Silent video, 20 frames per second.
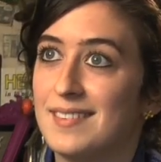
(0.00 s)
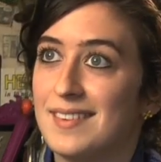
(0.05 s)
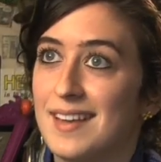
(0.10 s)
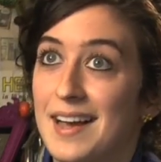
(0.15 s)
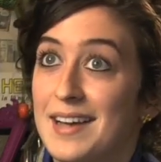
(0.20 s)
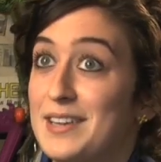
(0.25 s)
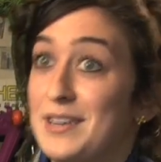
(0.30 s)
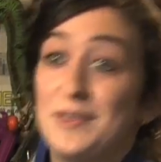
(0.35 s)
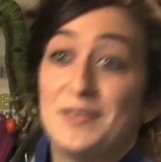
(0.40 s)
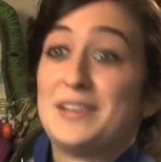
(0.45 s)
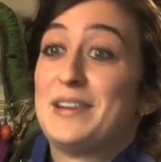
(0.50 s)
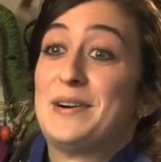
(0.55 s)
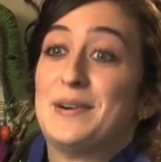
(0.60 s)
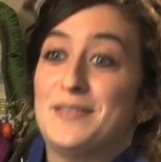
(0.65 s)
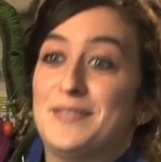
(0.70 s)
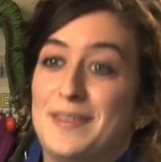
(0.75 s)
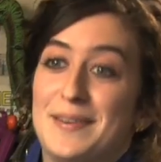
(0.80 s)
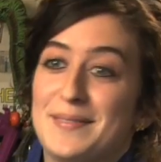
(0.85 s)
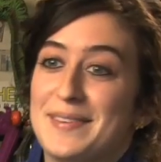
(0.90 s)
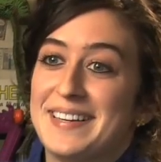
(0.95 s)
I don't know
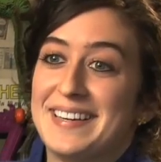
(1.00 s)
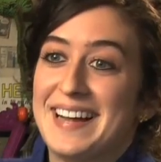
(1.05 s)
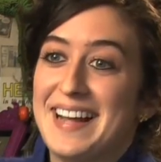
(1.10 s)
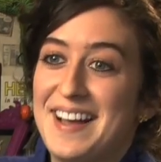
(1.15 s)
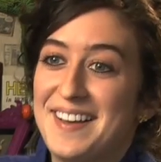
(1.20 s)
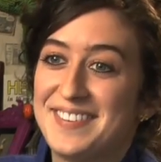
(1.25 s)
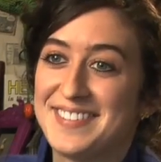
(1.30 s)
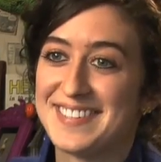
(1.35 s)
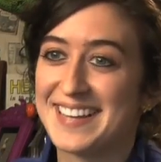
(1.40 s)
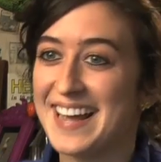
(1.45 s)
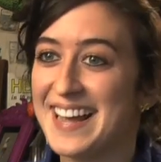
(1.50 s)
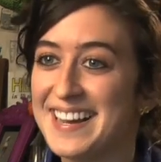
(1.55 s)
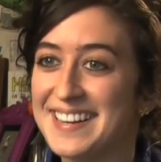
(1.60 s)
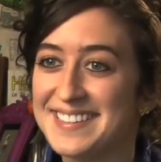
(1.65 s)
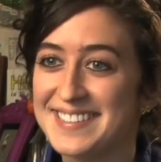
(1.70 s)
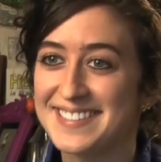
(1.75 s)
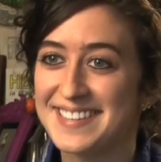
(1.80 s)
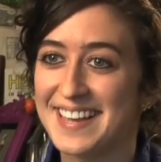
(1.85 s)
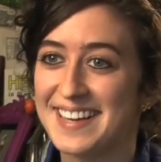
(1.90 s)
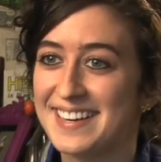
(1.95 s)
if I'm going to have
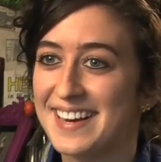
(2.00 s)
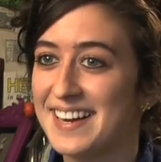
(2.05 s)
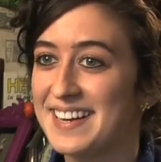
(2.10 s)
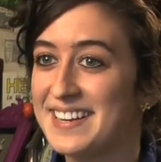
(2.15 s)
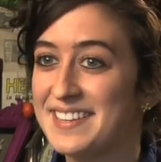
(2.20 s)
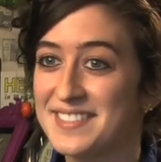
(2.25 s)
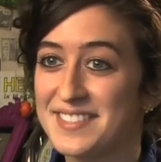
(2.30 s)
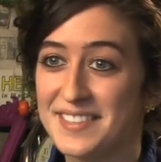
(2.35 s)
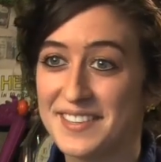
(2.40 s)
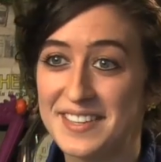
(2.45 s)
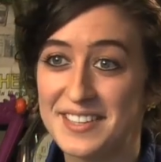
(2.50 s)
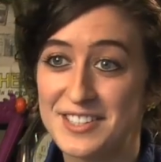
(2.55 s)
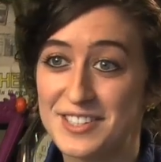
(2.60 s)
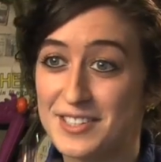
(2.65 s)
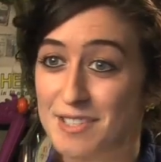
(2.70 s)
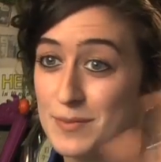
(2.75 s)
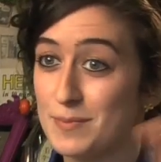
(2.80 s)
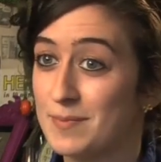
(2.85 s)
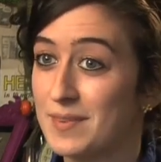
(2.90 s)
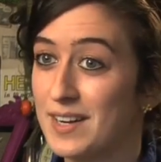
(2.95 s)
sex, and I easily
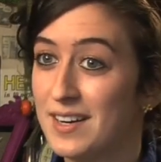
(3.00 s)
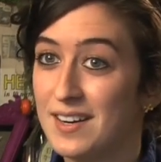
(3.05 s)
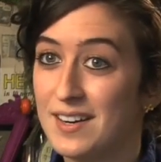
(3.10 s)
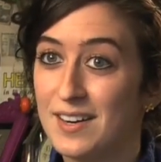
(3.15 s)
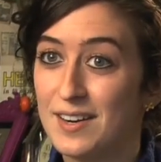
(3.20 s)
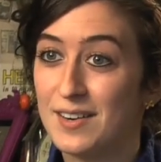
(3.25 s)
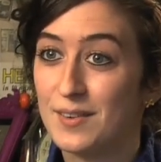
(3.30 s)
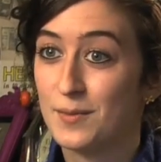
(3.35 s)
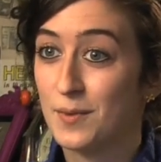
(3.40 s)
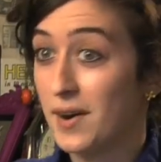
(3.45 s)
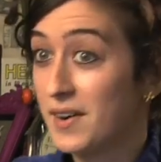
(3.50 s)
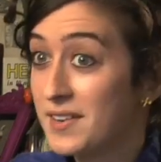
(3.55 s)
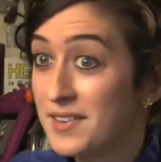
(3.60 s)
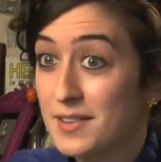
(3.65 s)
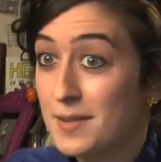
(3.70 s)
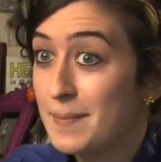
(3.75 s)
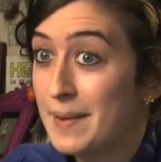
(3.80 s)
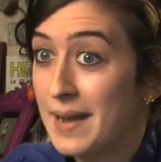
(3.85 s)
just run to the